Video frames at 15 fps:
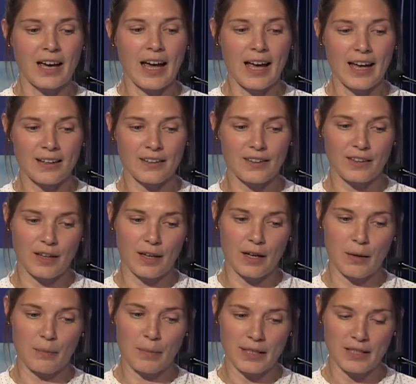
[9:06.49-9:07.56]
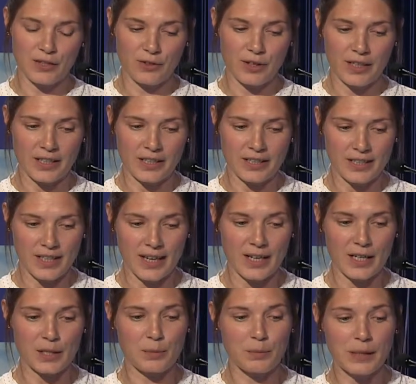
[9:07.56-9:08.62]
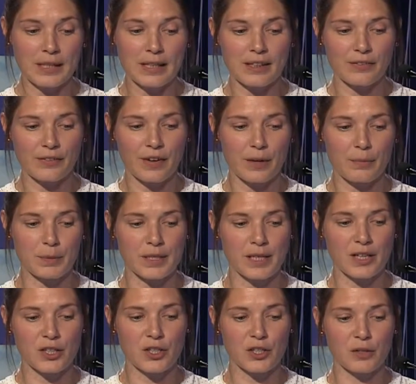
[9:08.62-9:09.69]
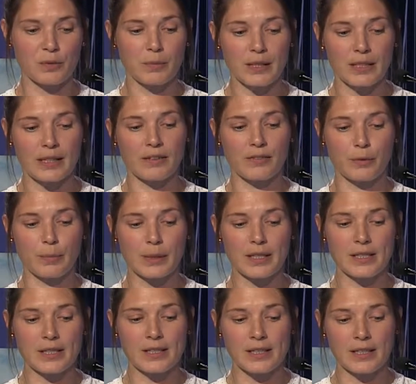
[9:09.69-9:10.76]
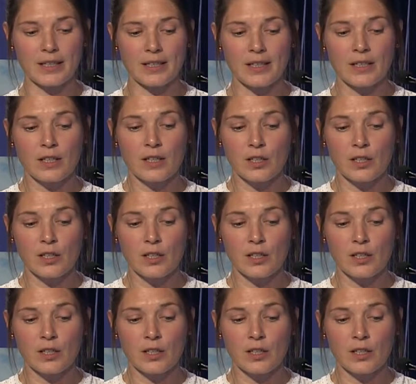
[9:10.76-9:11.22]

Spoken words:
health, Mediterranean diet, midlife hypertension, midlife obesity,